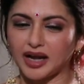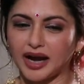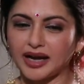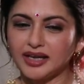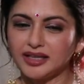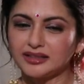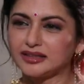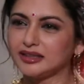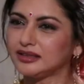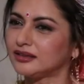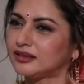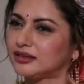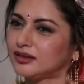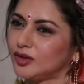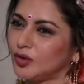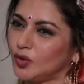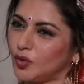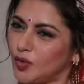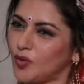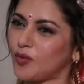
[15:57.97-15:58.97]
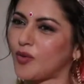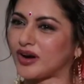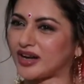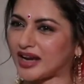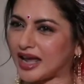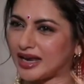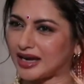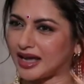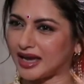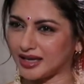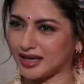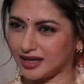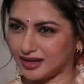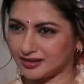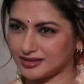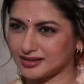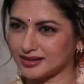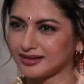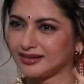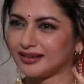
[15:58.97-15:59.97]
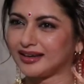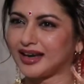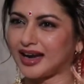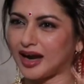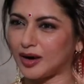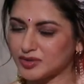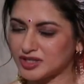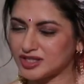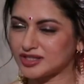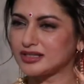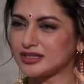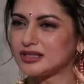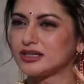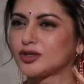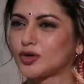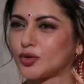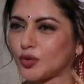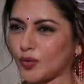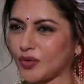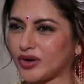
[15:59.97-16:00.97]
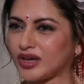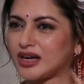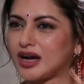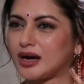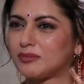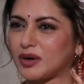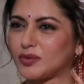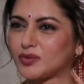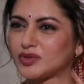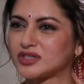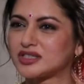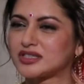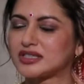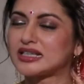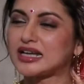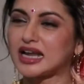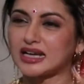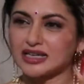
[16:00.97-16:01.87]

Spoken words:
I didn't know what I liked. Mm. I was still growing up. I was still